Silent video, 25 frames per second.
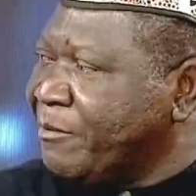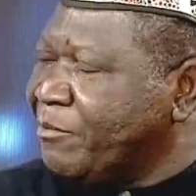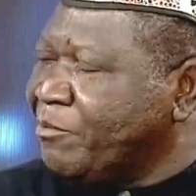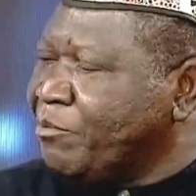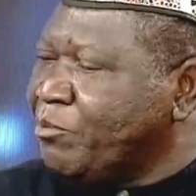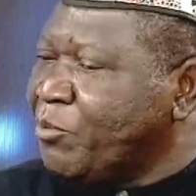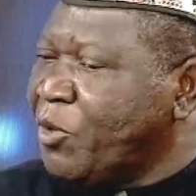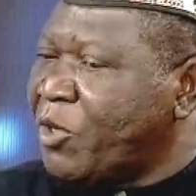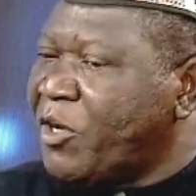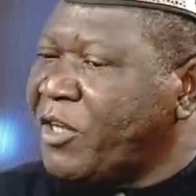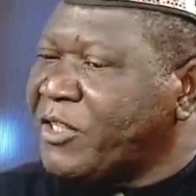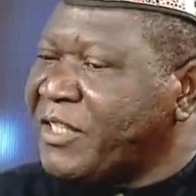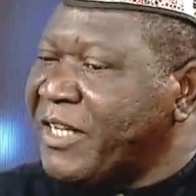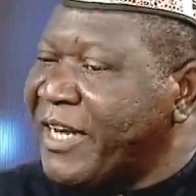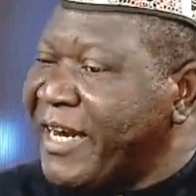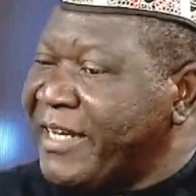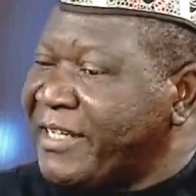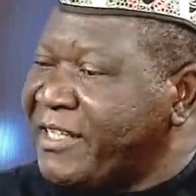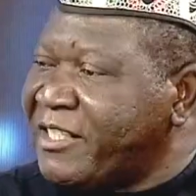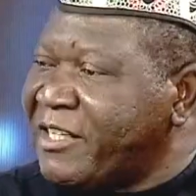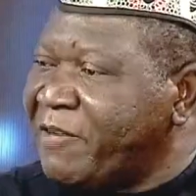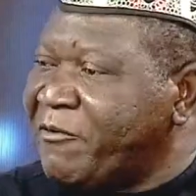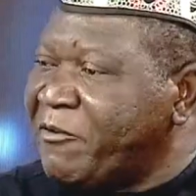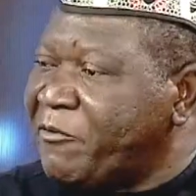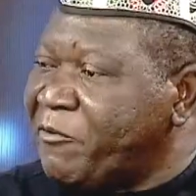Because the
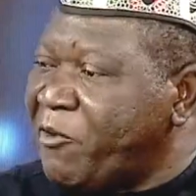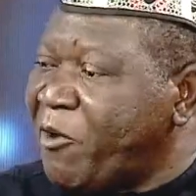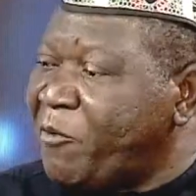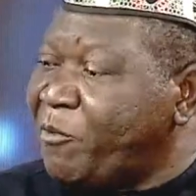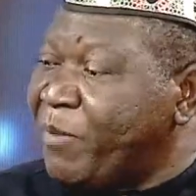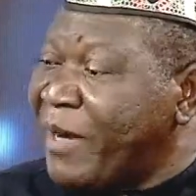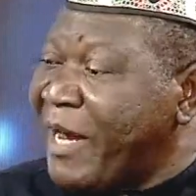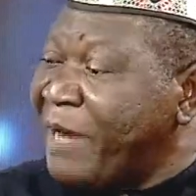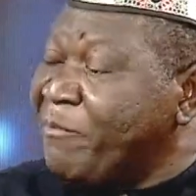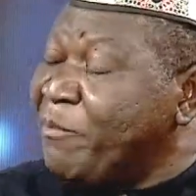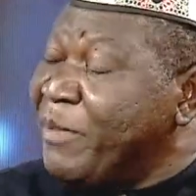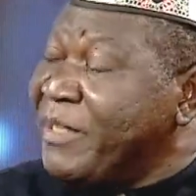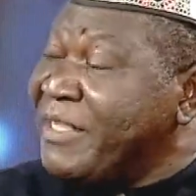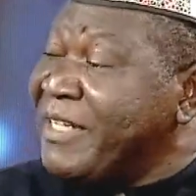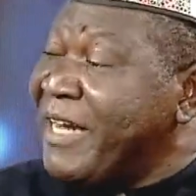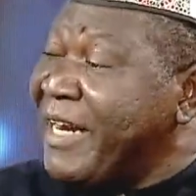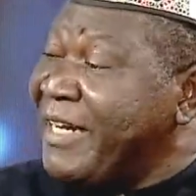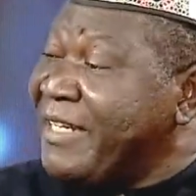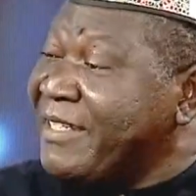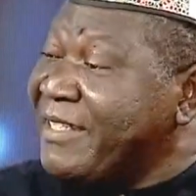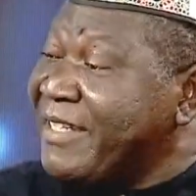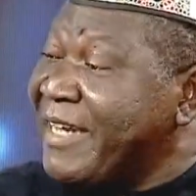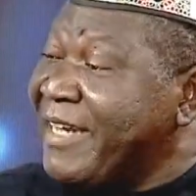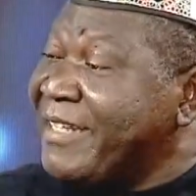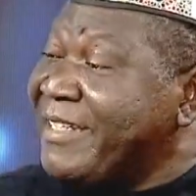1974 plan basically
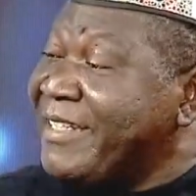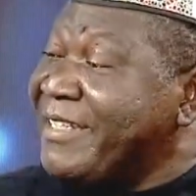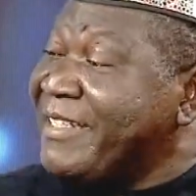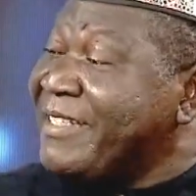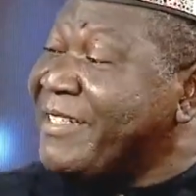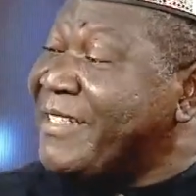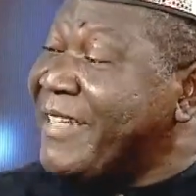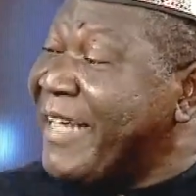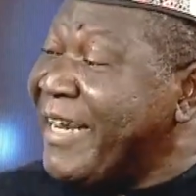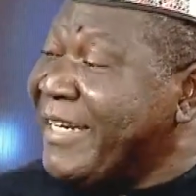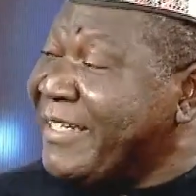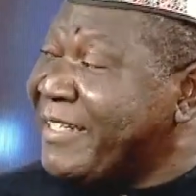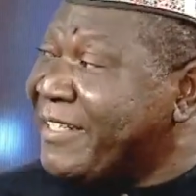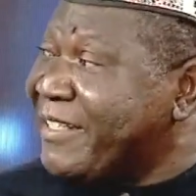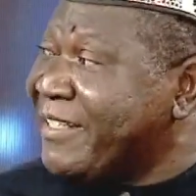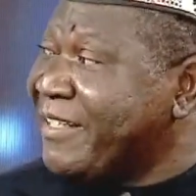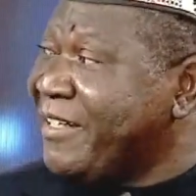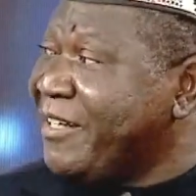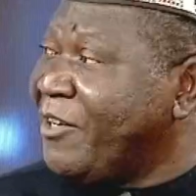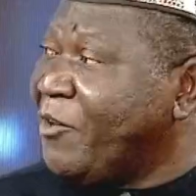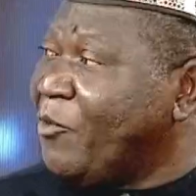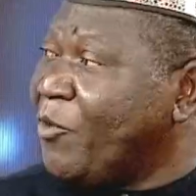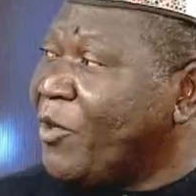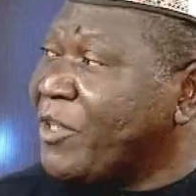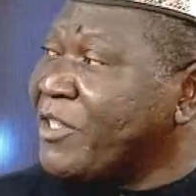said the state
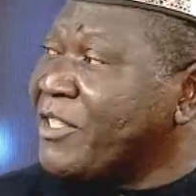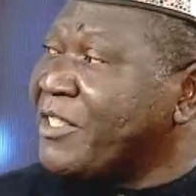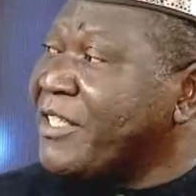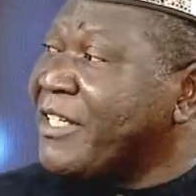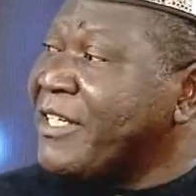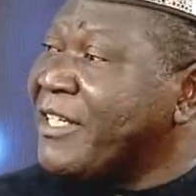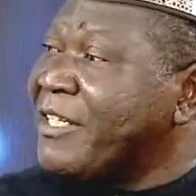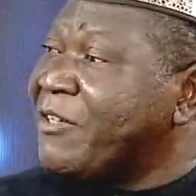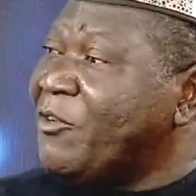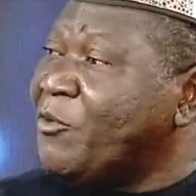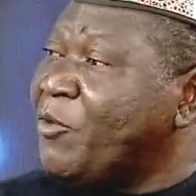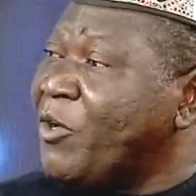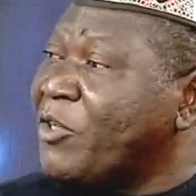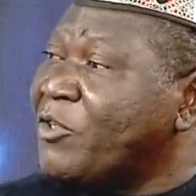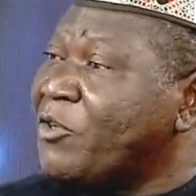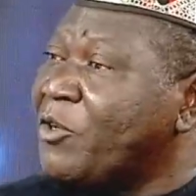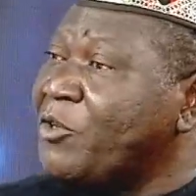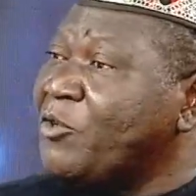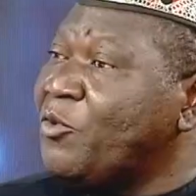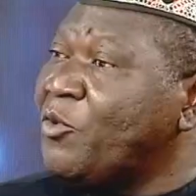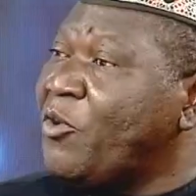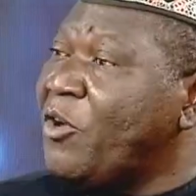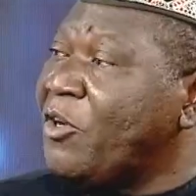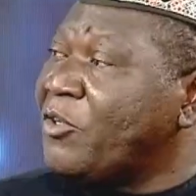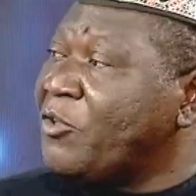was going
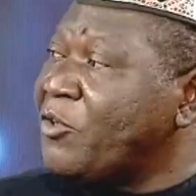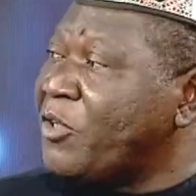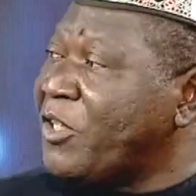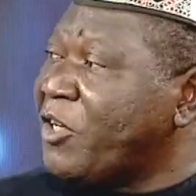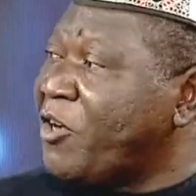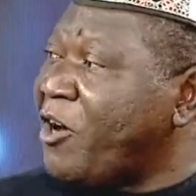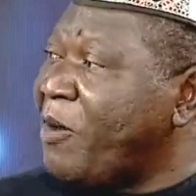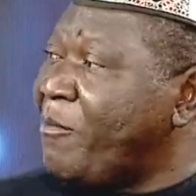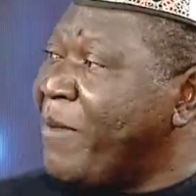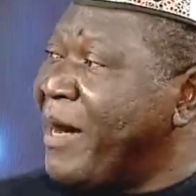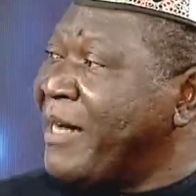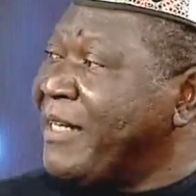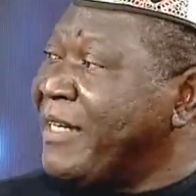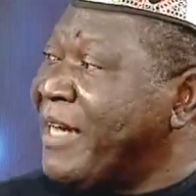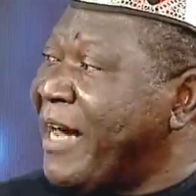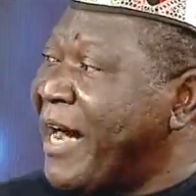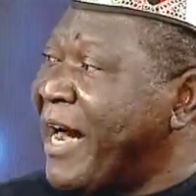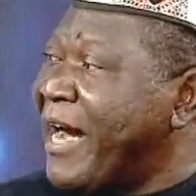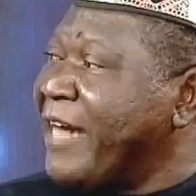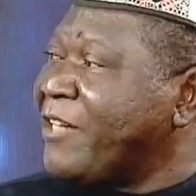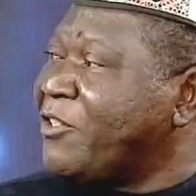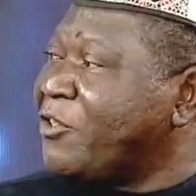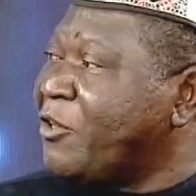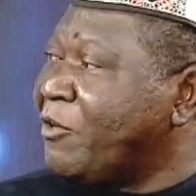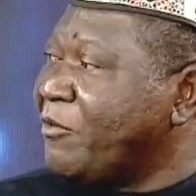to control the commanding
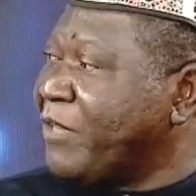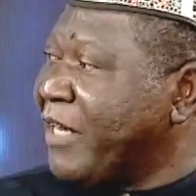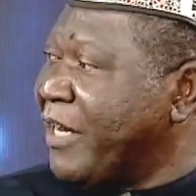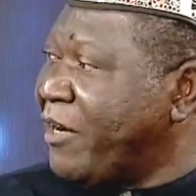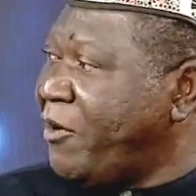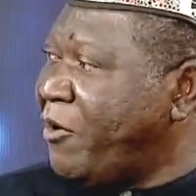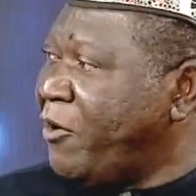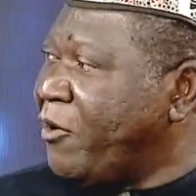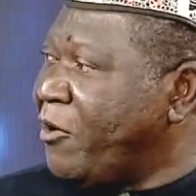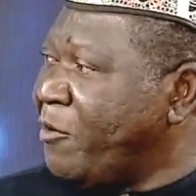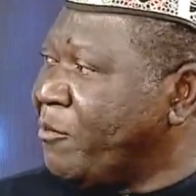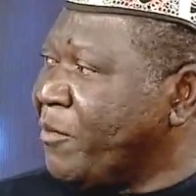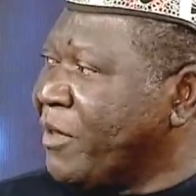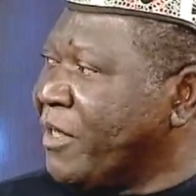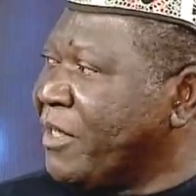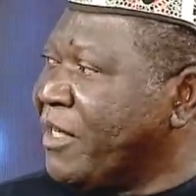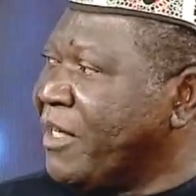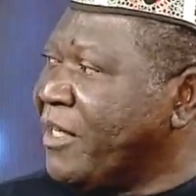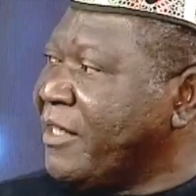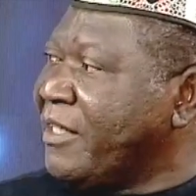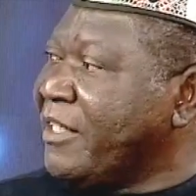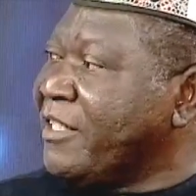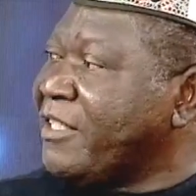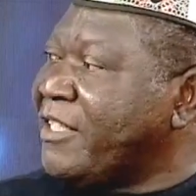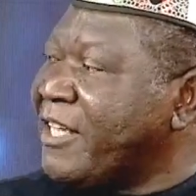heights of the economy.
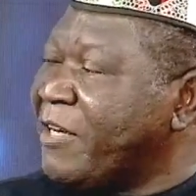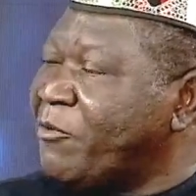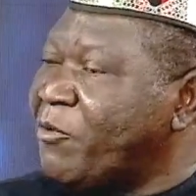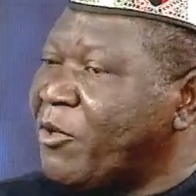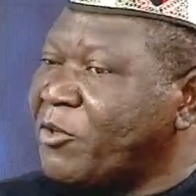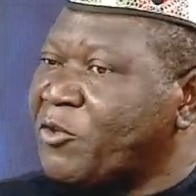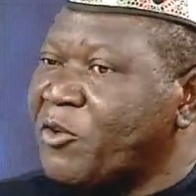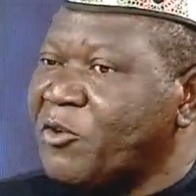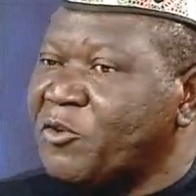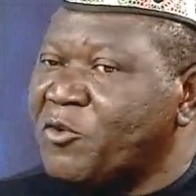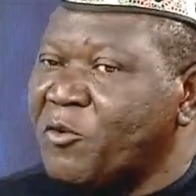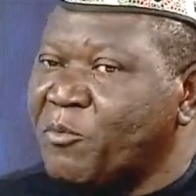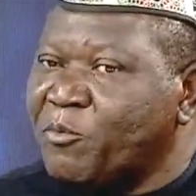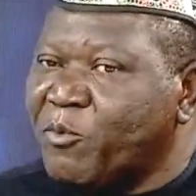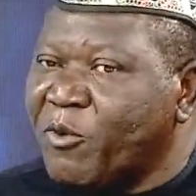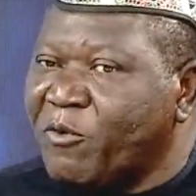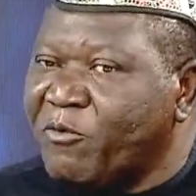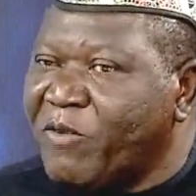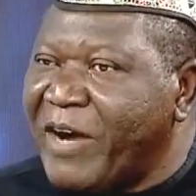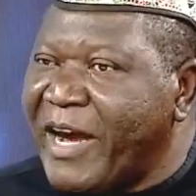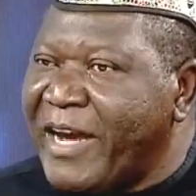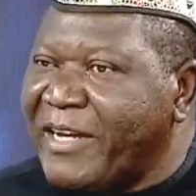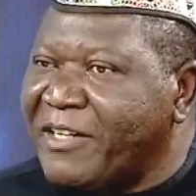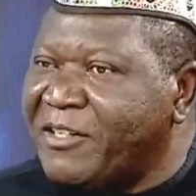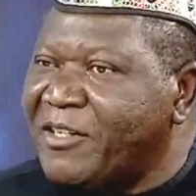The state was going to
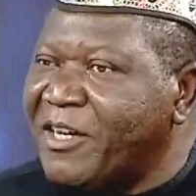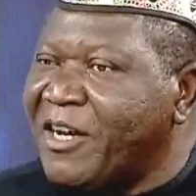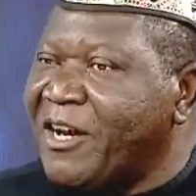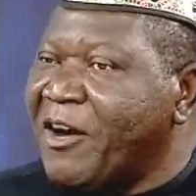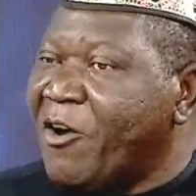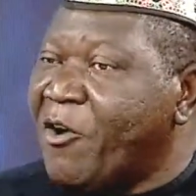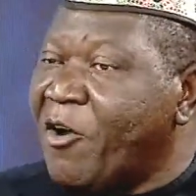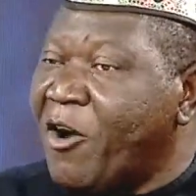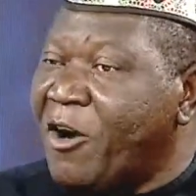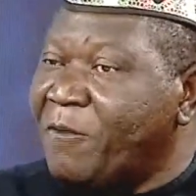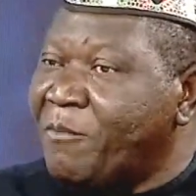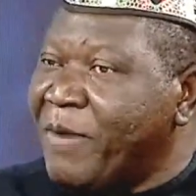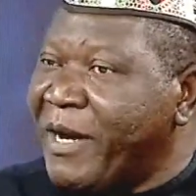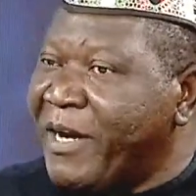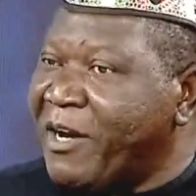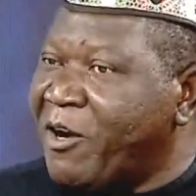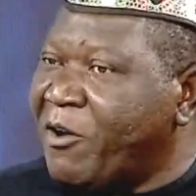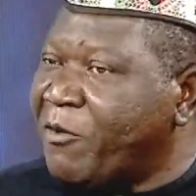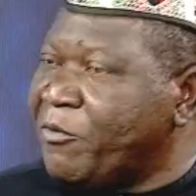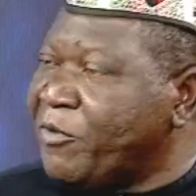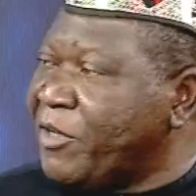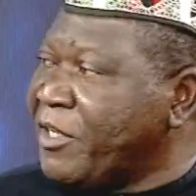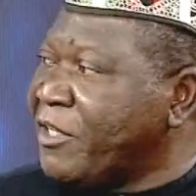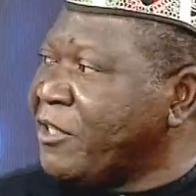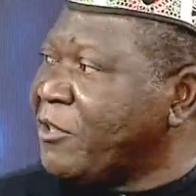provide all manner of
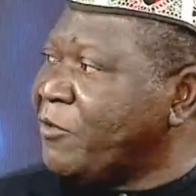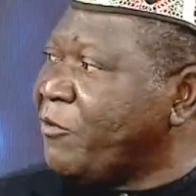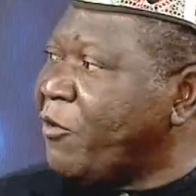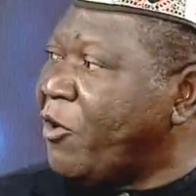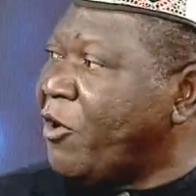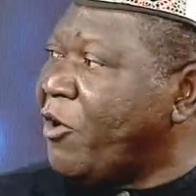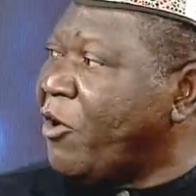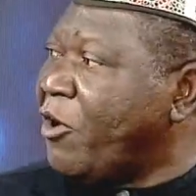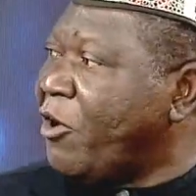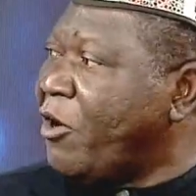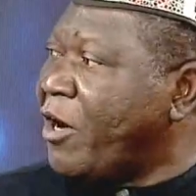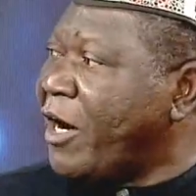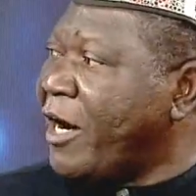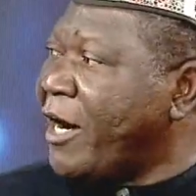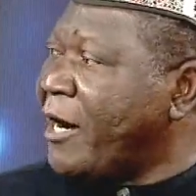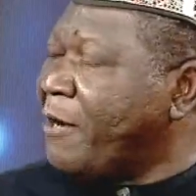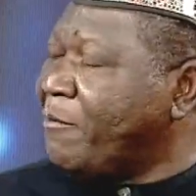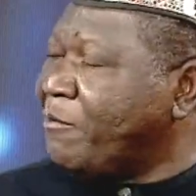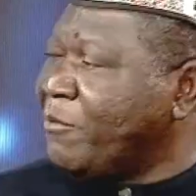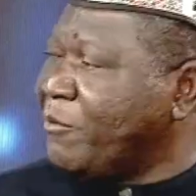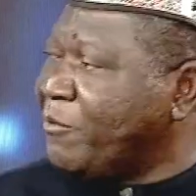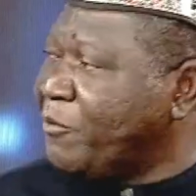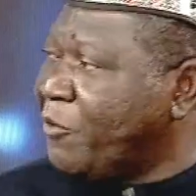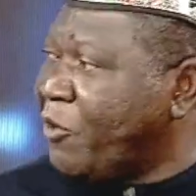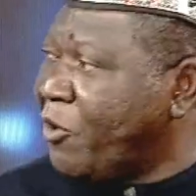things for
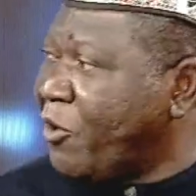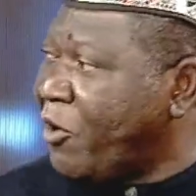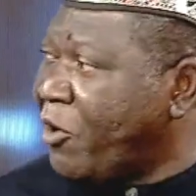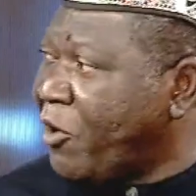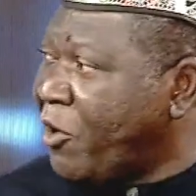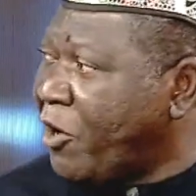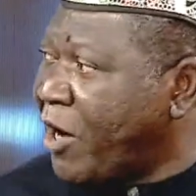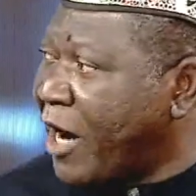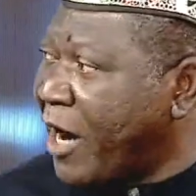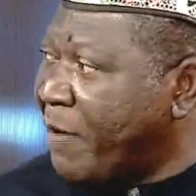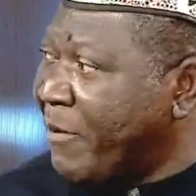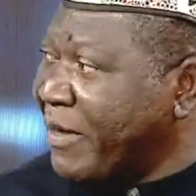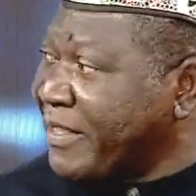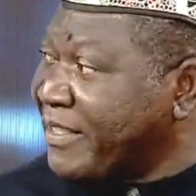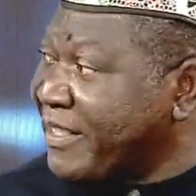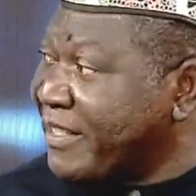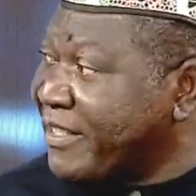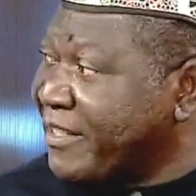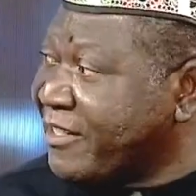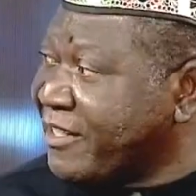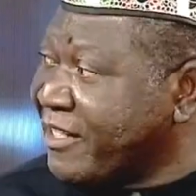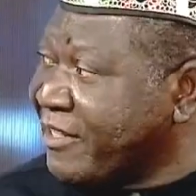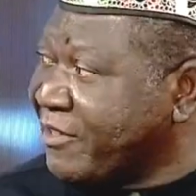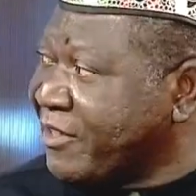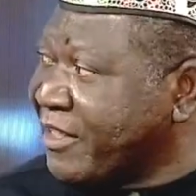our
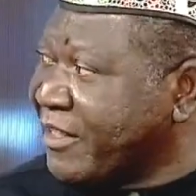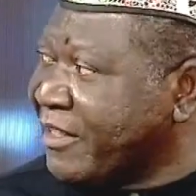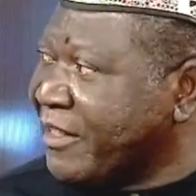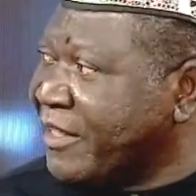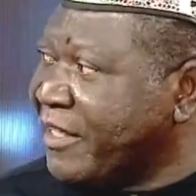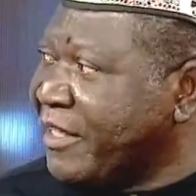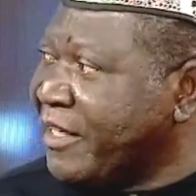citizenry.